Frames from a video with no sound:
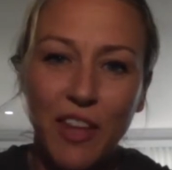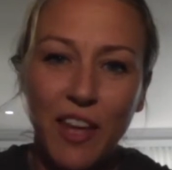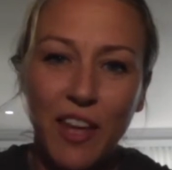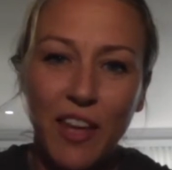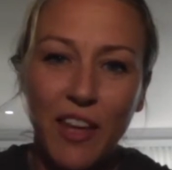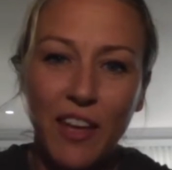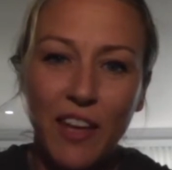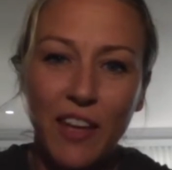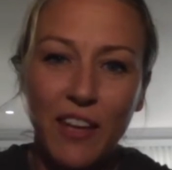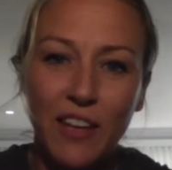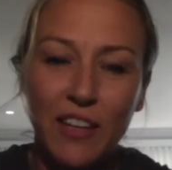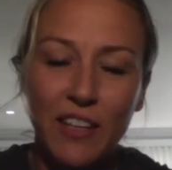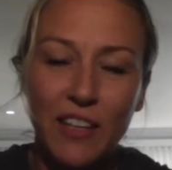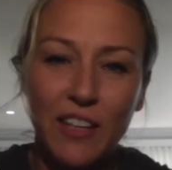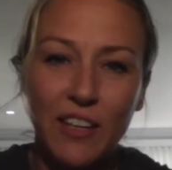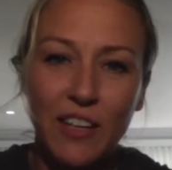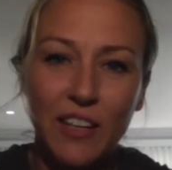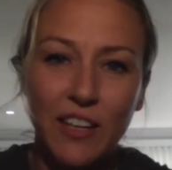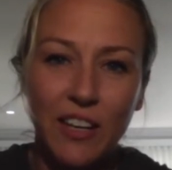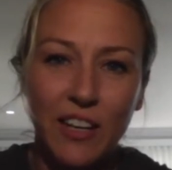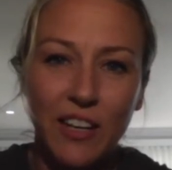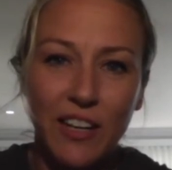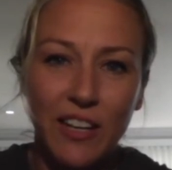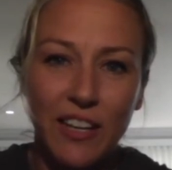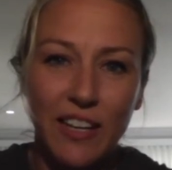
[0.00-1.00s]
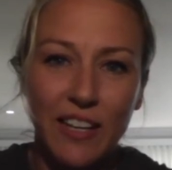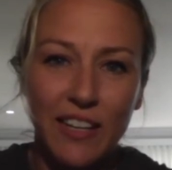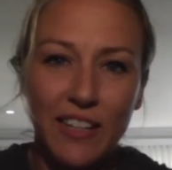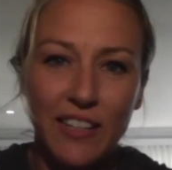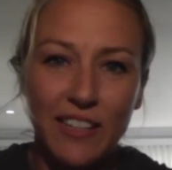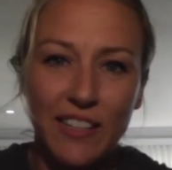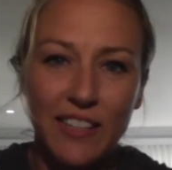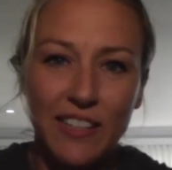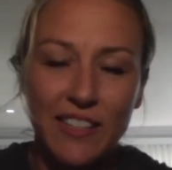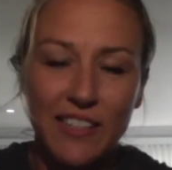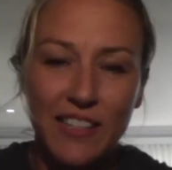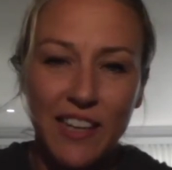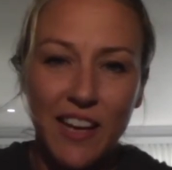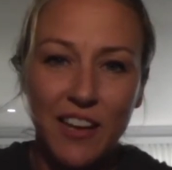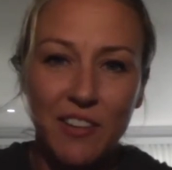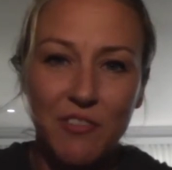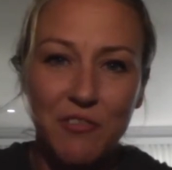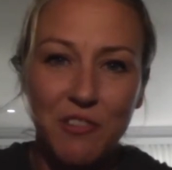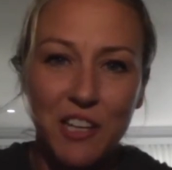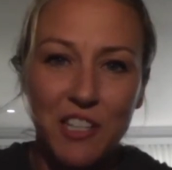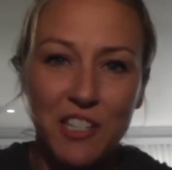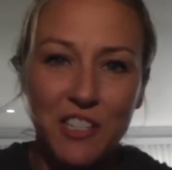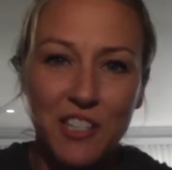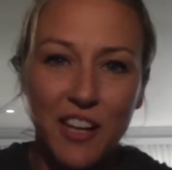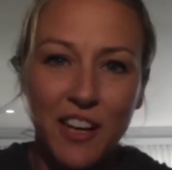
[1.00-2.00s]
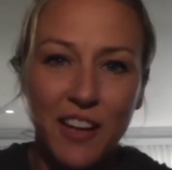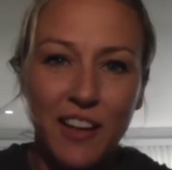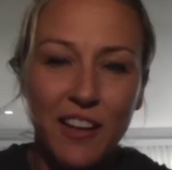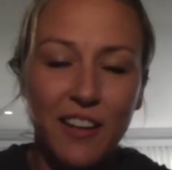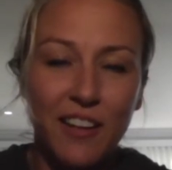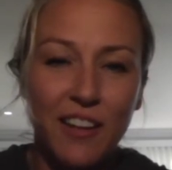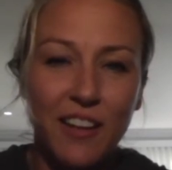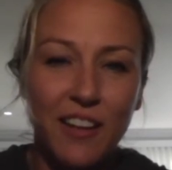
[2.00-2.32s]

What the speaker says: a year in Kazan, Russia,